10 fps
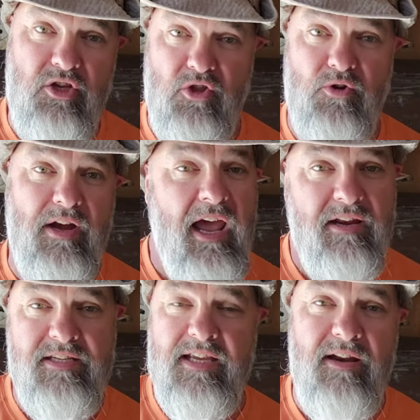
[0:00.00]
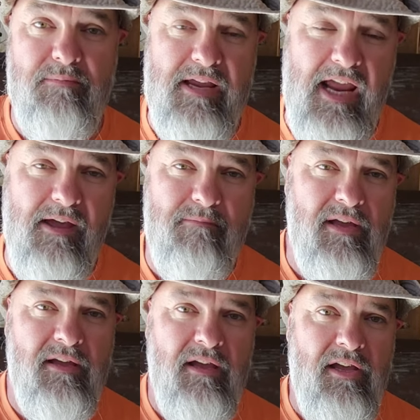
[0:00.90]
You learn how to set up
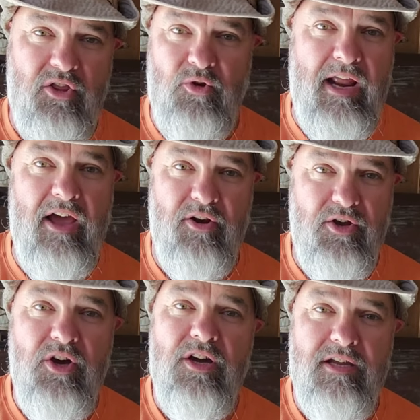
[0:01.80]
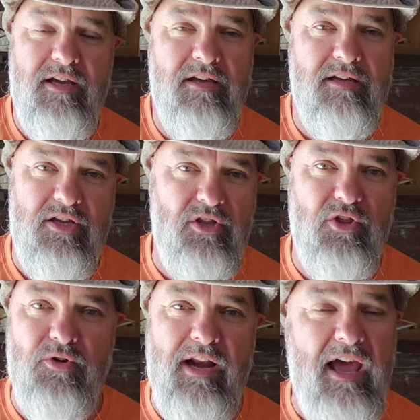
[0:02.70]
camp, learn how to cook, you
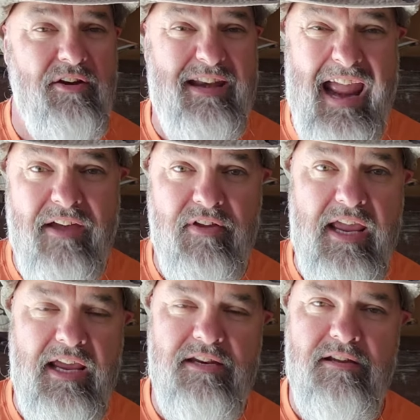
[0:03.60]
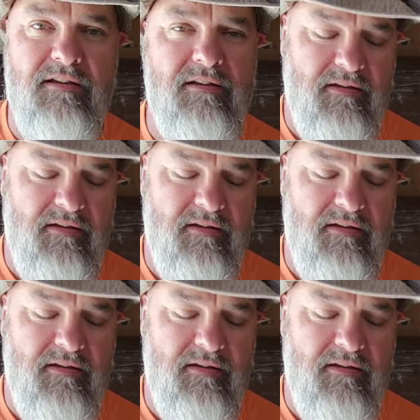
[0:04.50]
learn how to navigate.